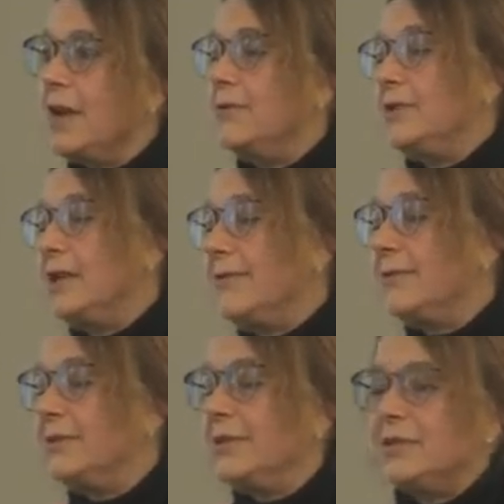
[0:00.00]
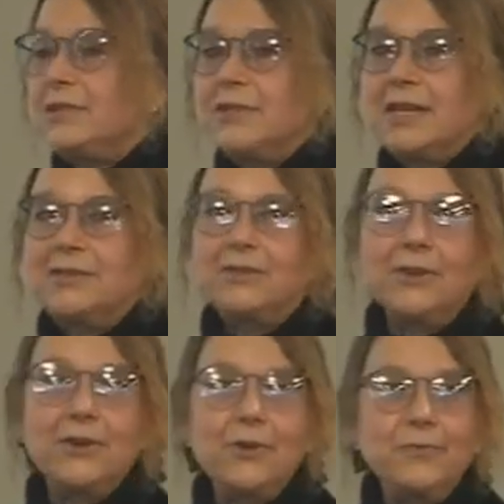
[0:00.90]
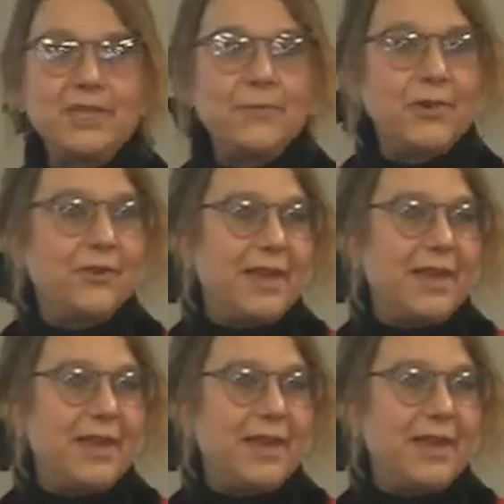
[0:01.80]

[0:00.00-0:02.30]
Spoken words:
I would definitely suggest you go to Home Depot.